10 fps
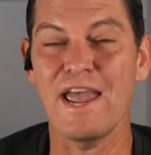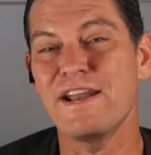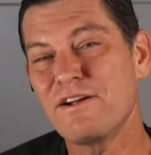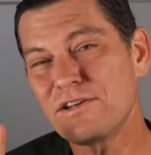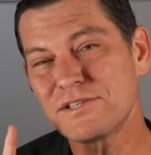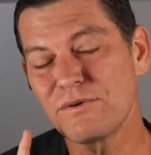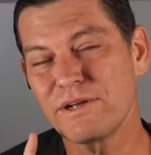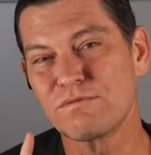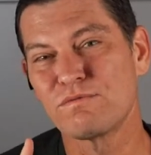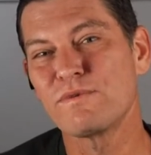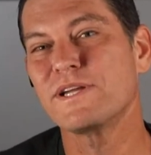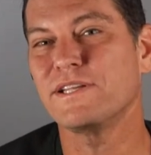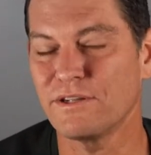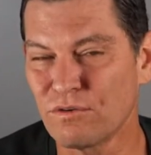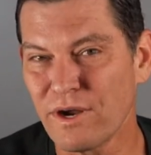And also a
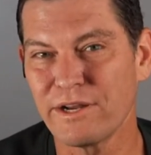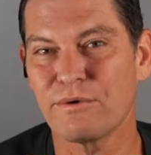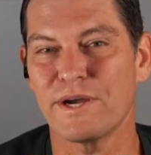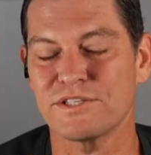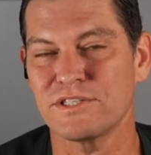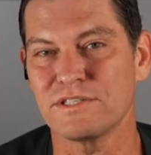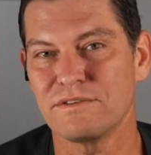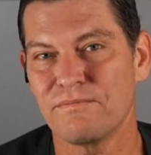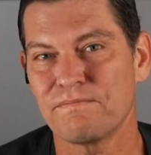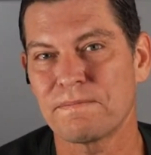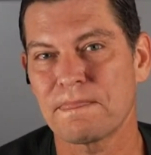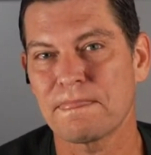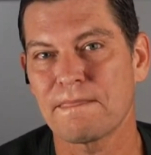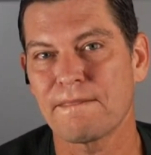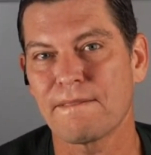really great question
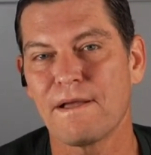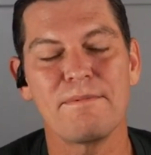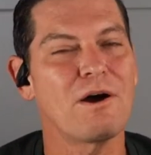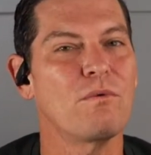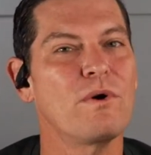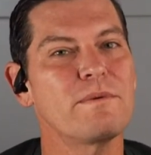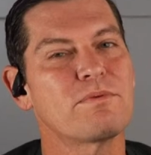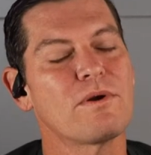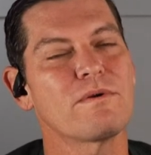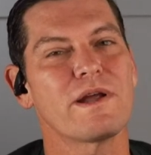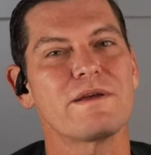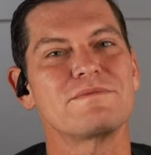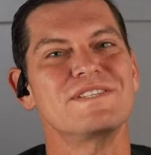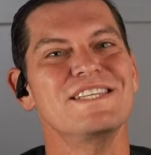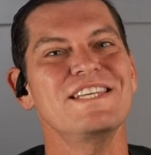about what
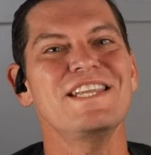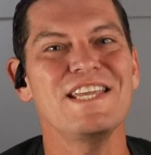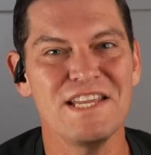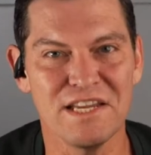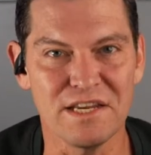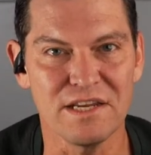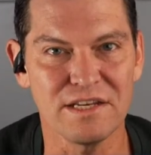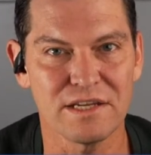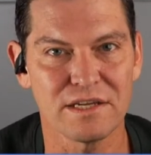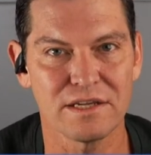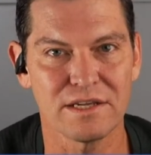programs need,